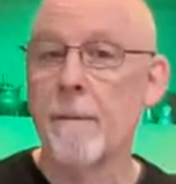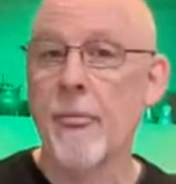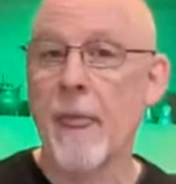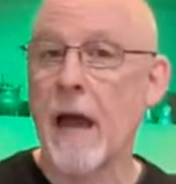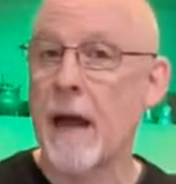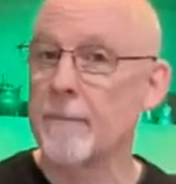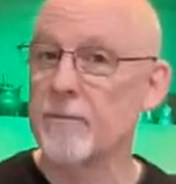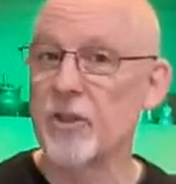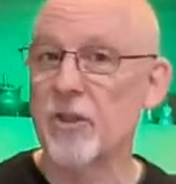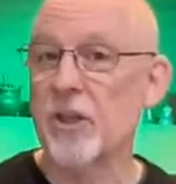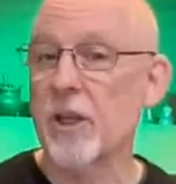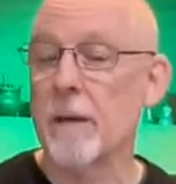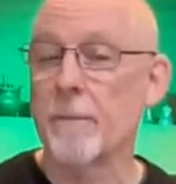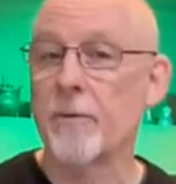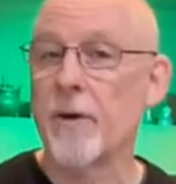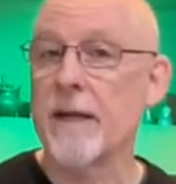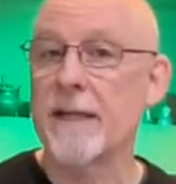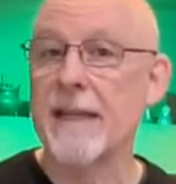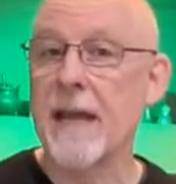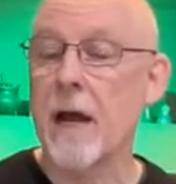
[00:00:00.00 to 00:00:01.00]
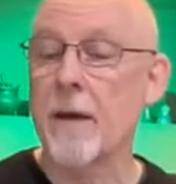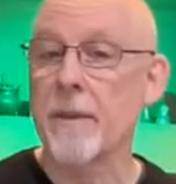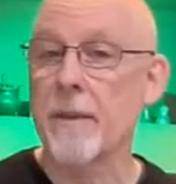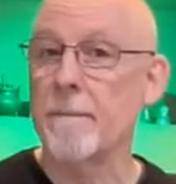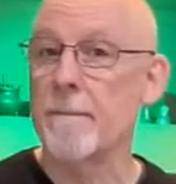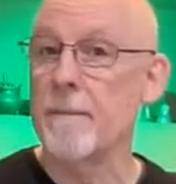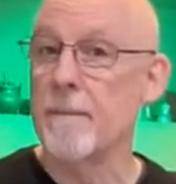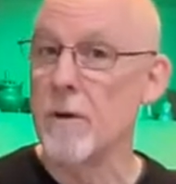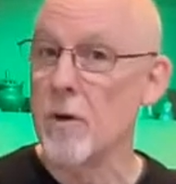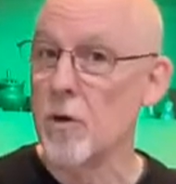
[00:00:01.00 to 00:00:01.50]
I'm just going to break down the
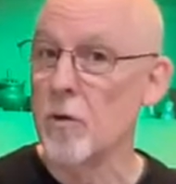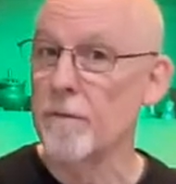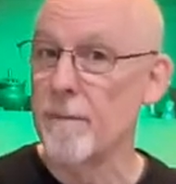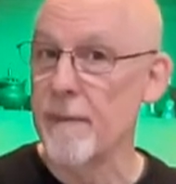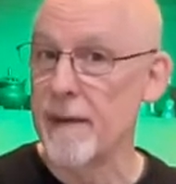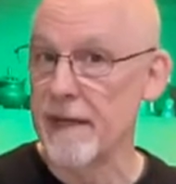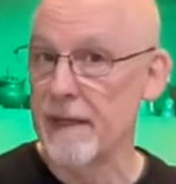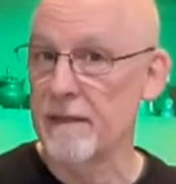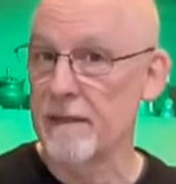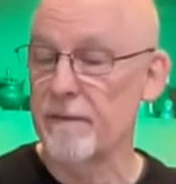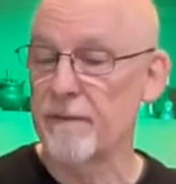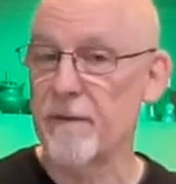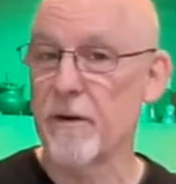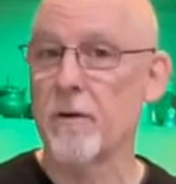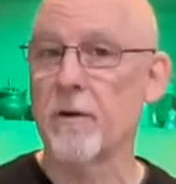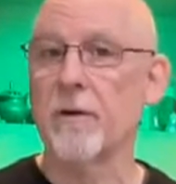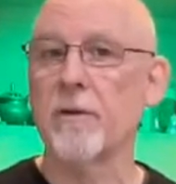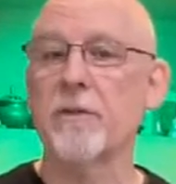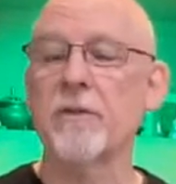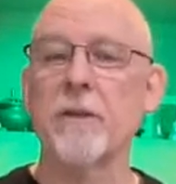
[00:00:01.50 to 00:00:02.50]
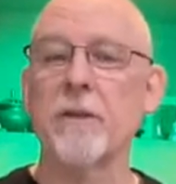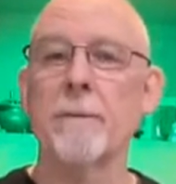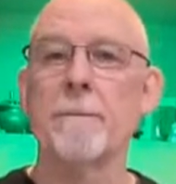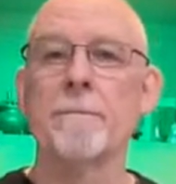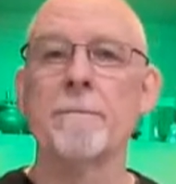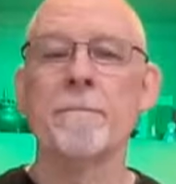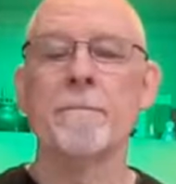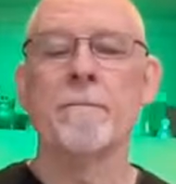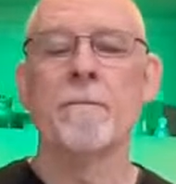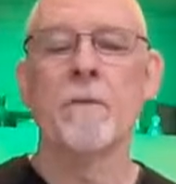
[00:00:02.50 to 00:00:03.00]
movement first
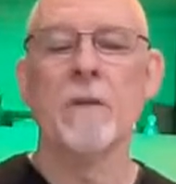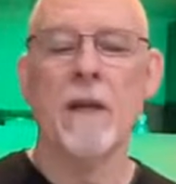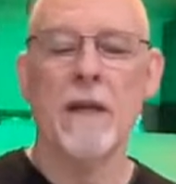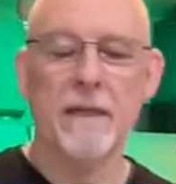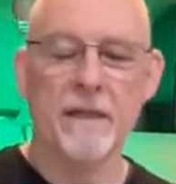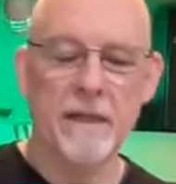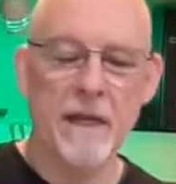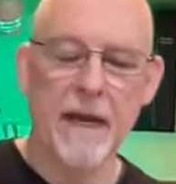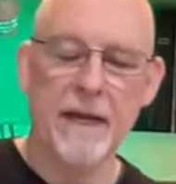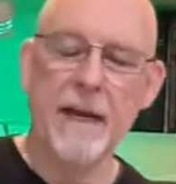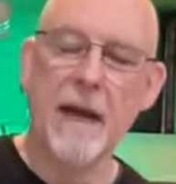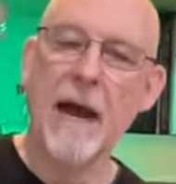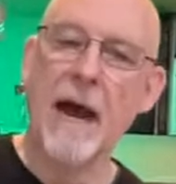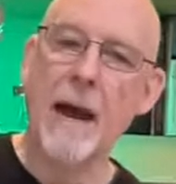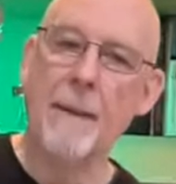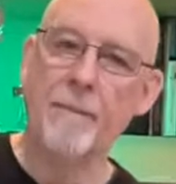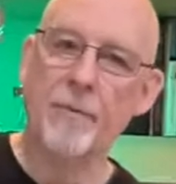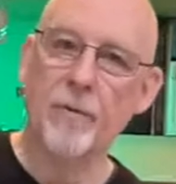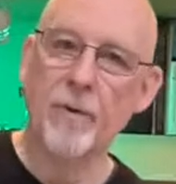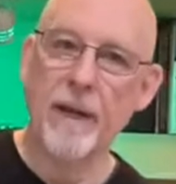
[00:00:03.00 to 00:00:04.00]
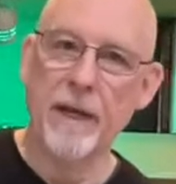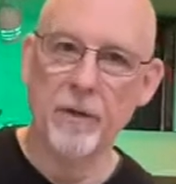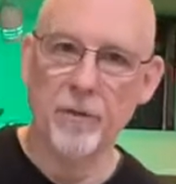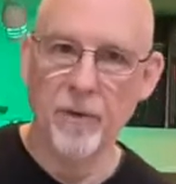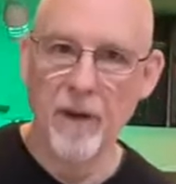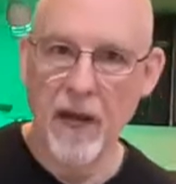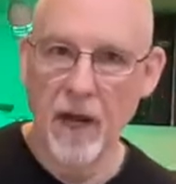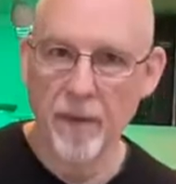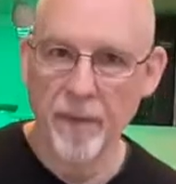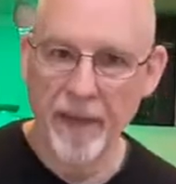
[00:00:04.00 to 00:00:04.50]
and kind of operate
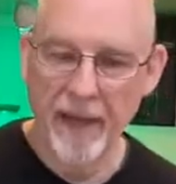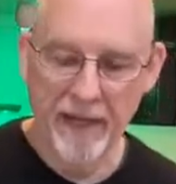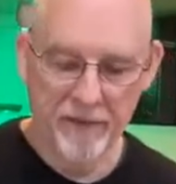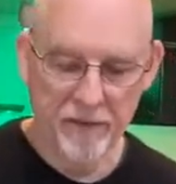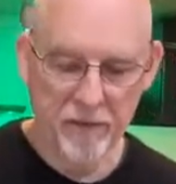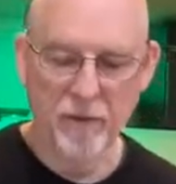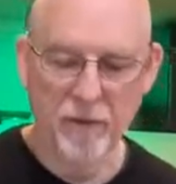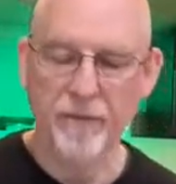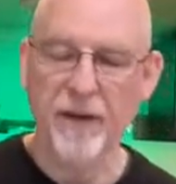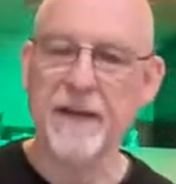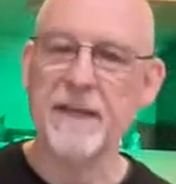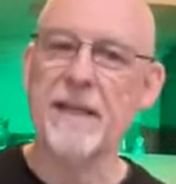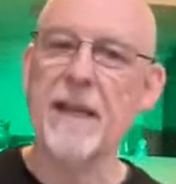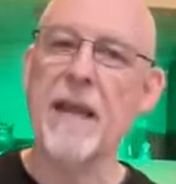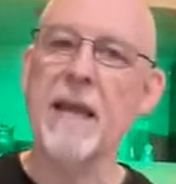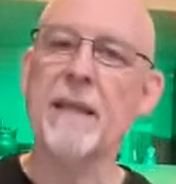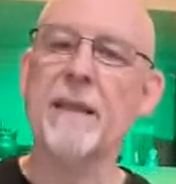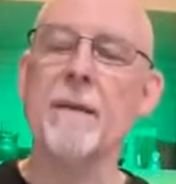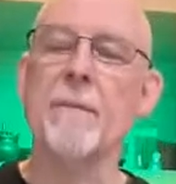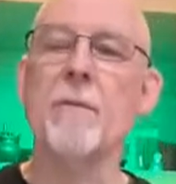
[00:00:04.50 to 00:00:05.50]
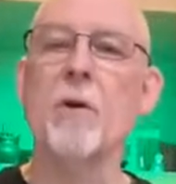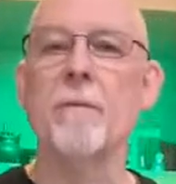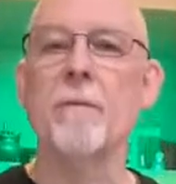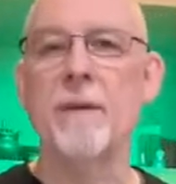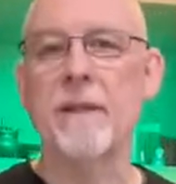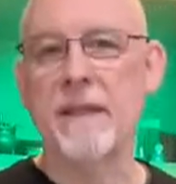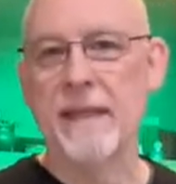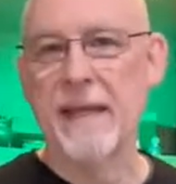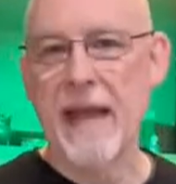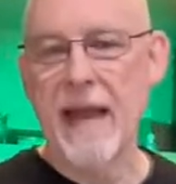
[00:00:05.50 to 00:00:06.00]
around that. So if I take the
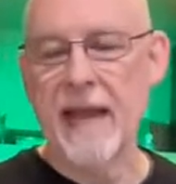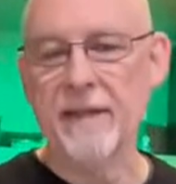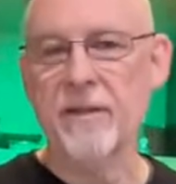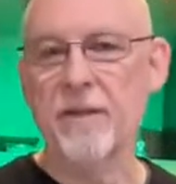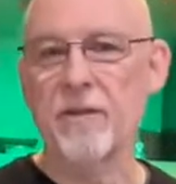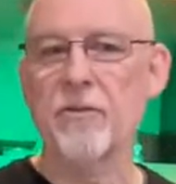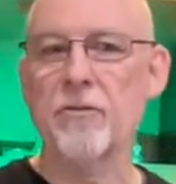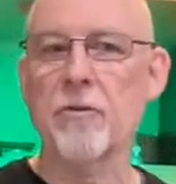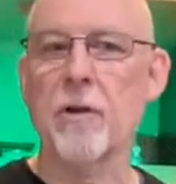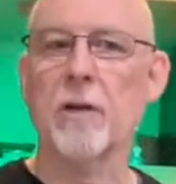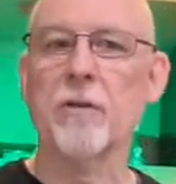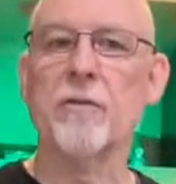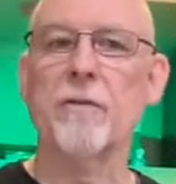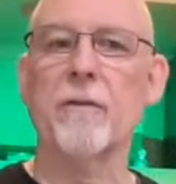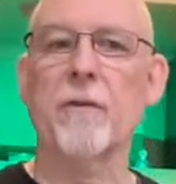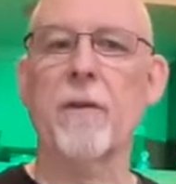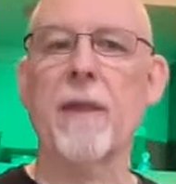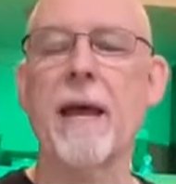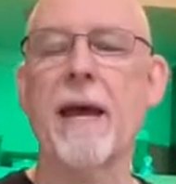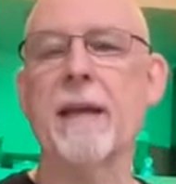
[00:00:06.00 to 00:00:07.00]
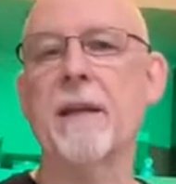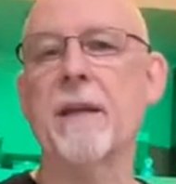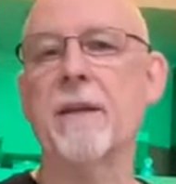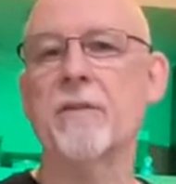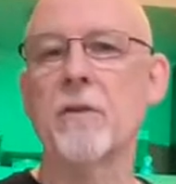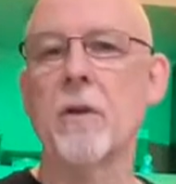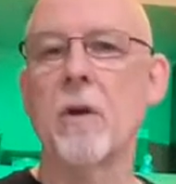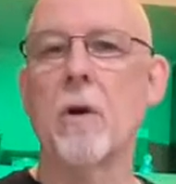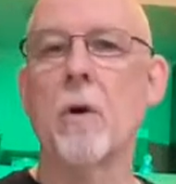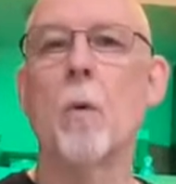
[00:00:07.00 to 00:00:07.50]
movement, the accent structure for that
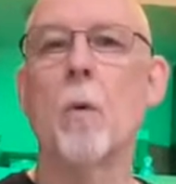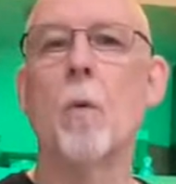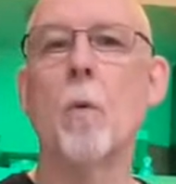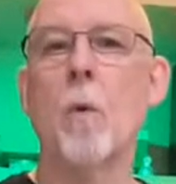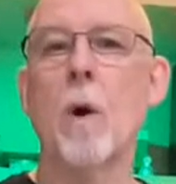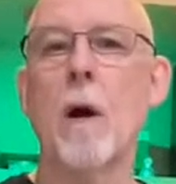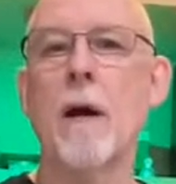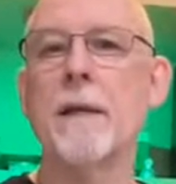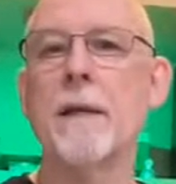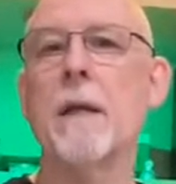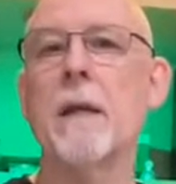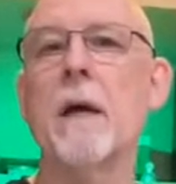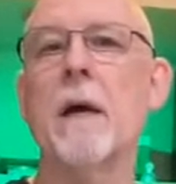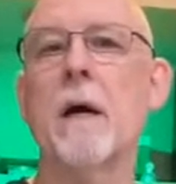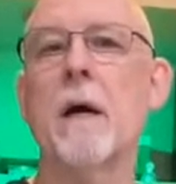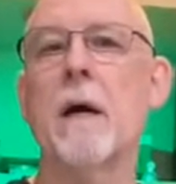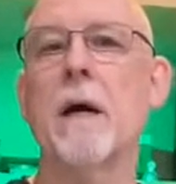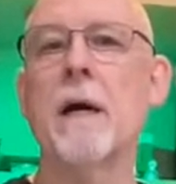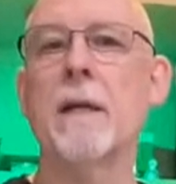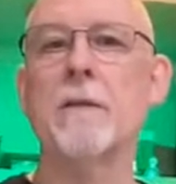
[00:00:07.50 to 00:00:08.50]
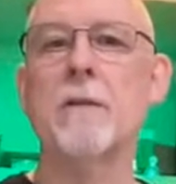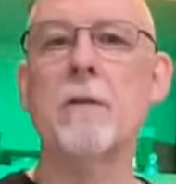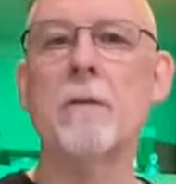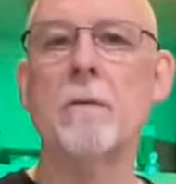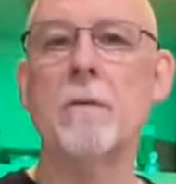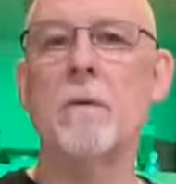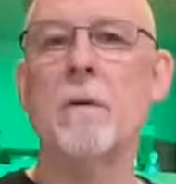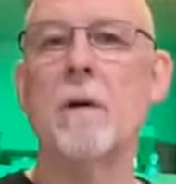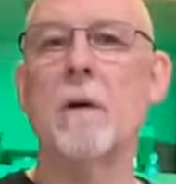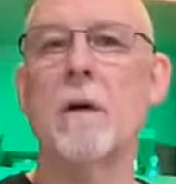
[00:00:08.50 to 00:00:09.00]
is 1,
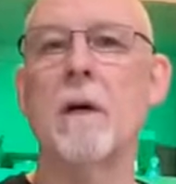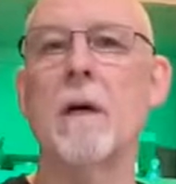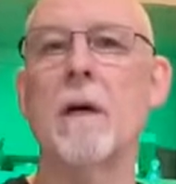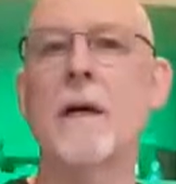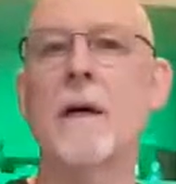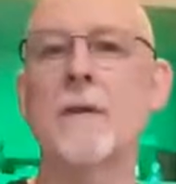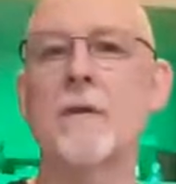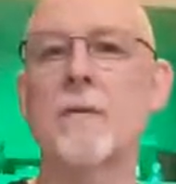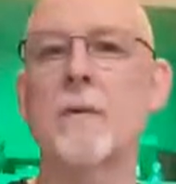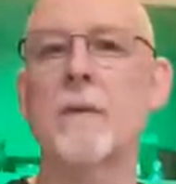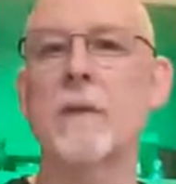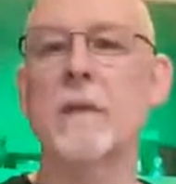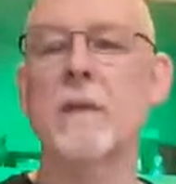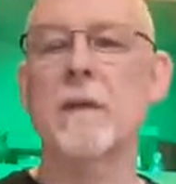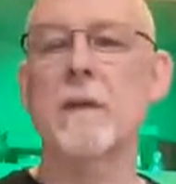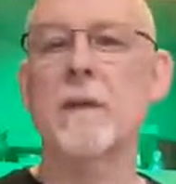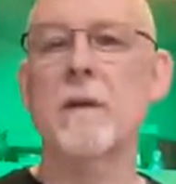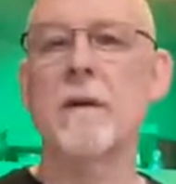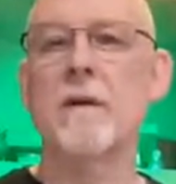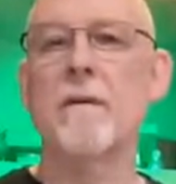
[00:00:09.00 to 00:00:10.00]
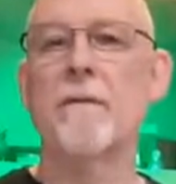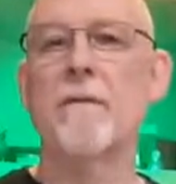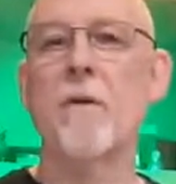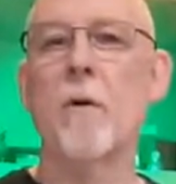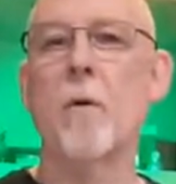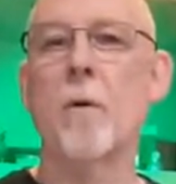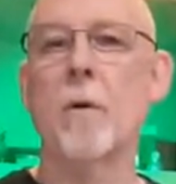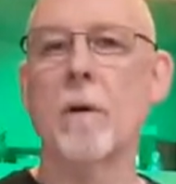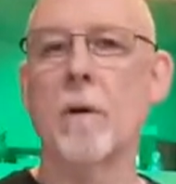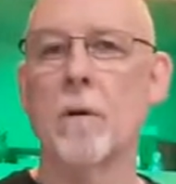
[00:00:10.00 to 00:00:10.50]
2, 3,
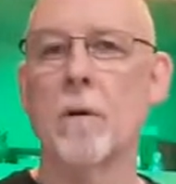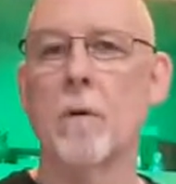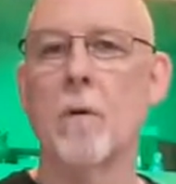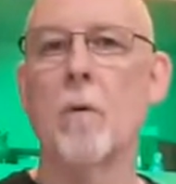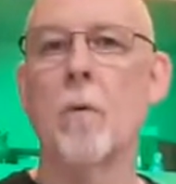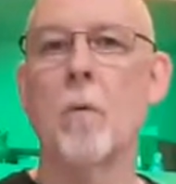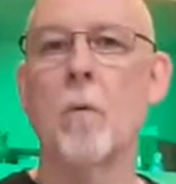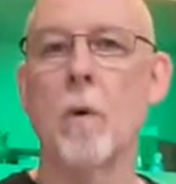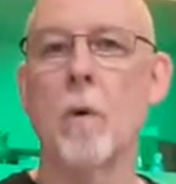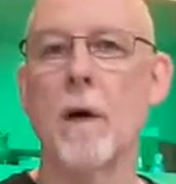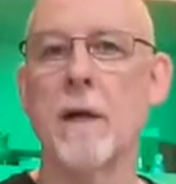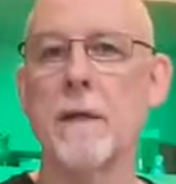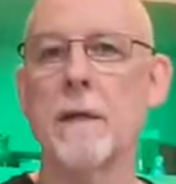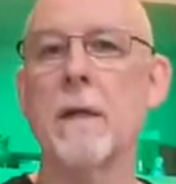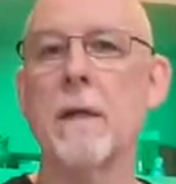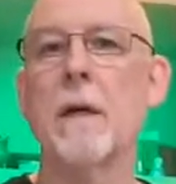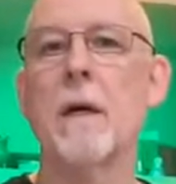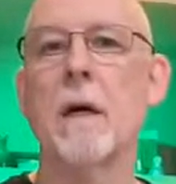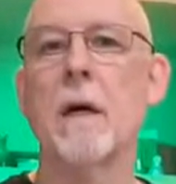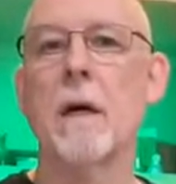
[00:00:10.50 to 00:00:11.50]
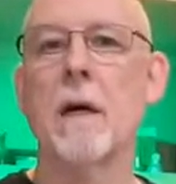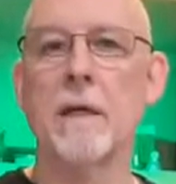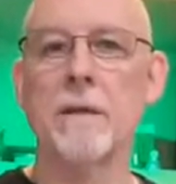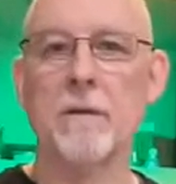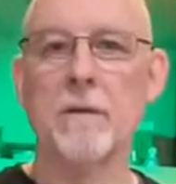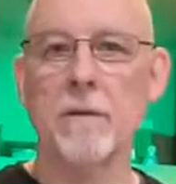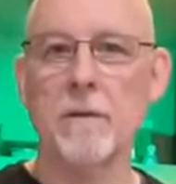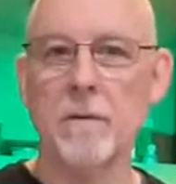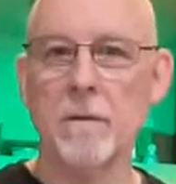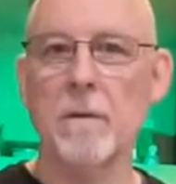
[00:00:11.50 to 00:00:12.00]
4. 1, 2,
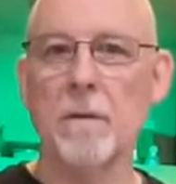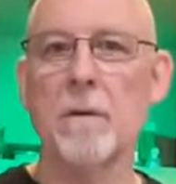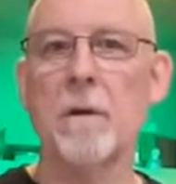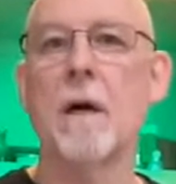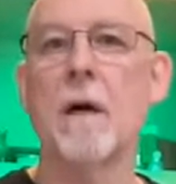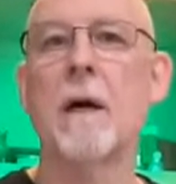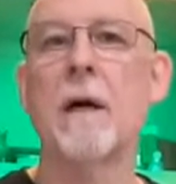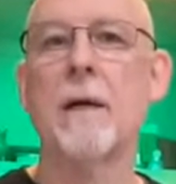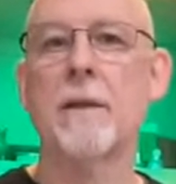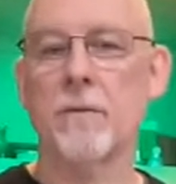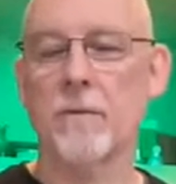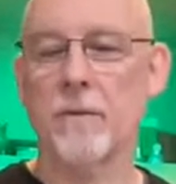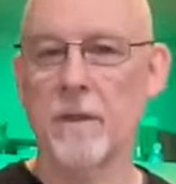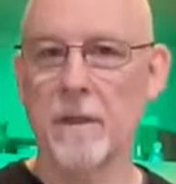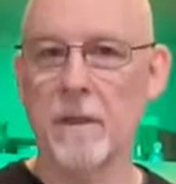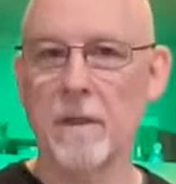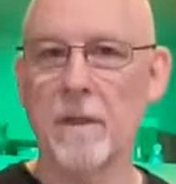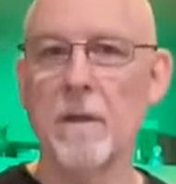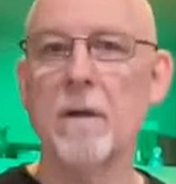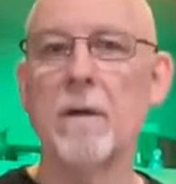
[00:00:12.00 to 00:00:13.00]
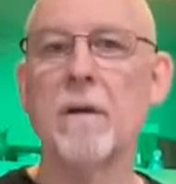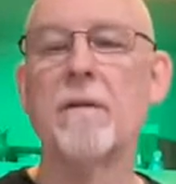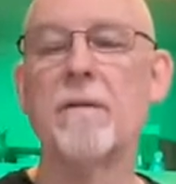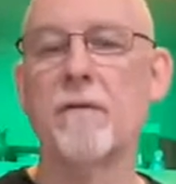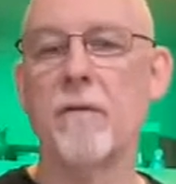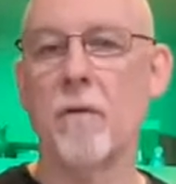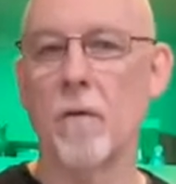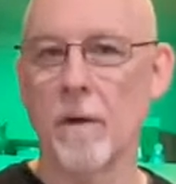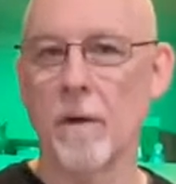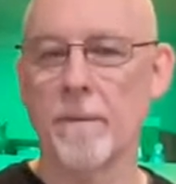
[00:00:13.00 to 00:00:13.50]
3,
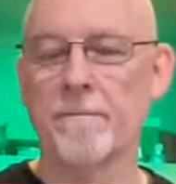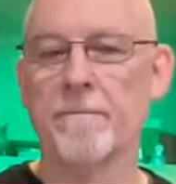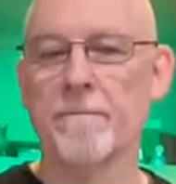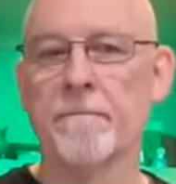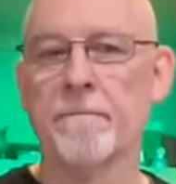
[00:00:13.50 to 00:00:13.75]
4.